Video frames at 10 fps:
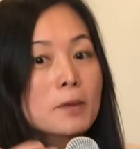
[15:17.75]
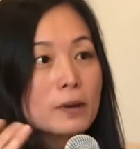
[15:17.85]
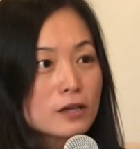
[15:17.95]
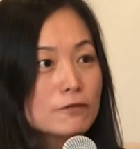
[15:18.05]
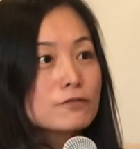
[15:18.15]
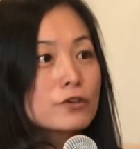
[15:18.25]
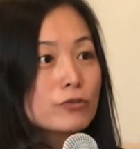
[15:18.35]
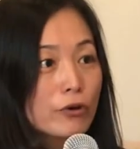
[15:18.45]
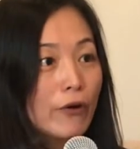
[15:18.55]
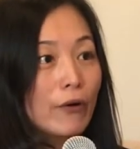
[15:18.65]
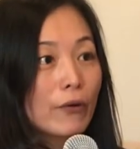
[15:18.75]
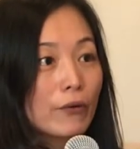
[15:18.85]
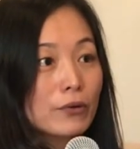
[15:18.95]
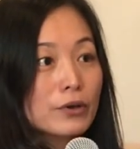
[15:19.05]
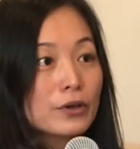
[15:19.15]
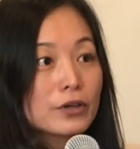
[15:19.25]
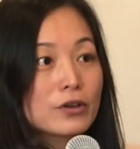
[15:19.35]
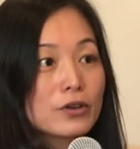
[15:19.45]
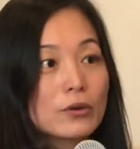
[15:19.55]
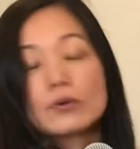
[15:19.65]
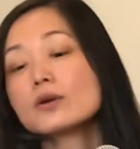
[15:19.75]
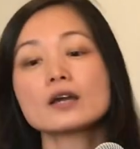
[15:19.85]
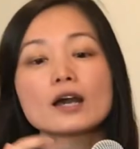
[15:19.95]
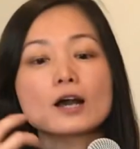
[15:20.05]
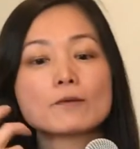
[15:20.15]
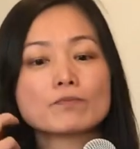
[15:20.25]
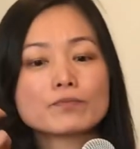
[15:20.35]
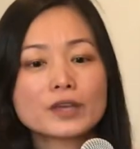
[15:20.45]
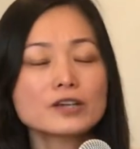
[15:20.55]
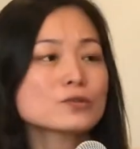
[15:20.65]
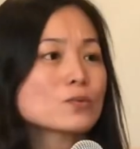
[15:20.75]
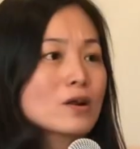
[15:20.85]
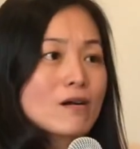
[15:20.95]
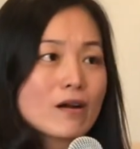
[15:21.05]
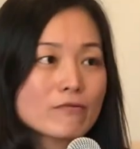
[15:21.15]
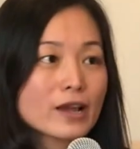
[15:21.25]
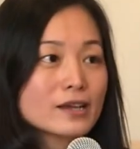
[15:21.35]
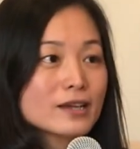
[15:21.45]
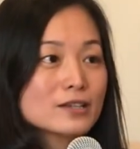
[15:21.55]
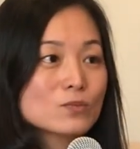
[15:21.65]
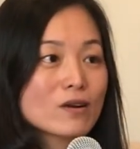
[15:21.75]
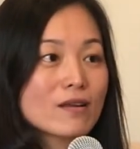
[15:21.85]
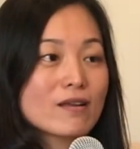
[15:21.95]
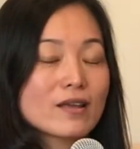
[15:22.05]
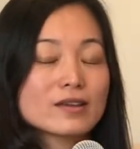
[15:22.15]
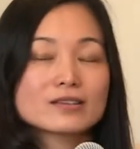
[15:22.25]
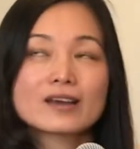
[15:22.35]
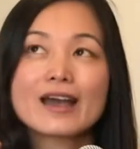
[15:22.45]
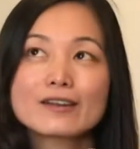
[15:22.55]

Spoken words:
But if you go, here's what I read, here's what I learned,